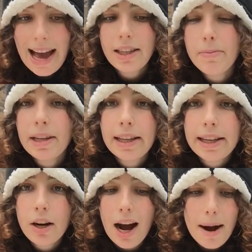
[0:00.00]
And to be
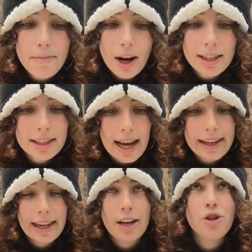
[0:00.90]
clear, I'm not
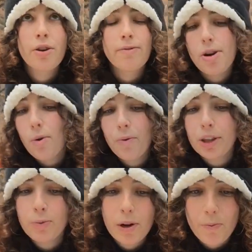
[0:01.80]
saying that I should have known
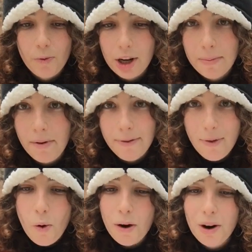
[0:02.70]
this wouldn't work
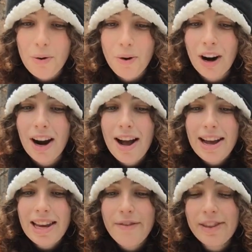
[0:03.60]
before, or
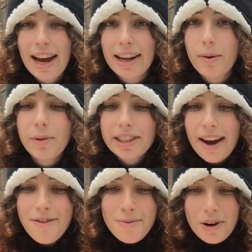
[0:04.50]
even that it will
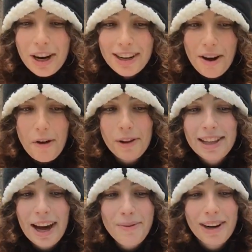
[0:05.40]
never work, only
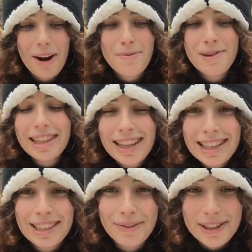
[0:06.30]
that when I
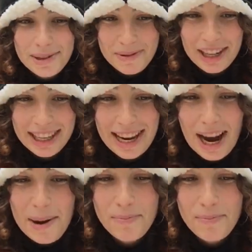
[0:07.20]
realized it wasn't working, I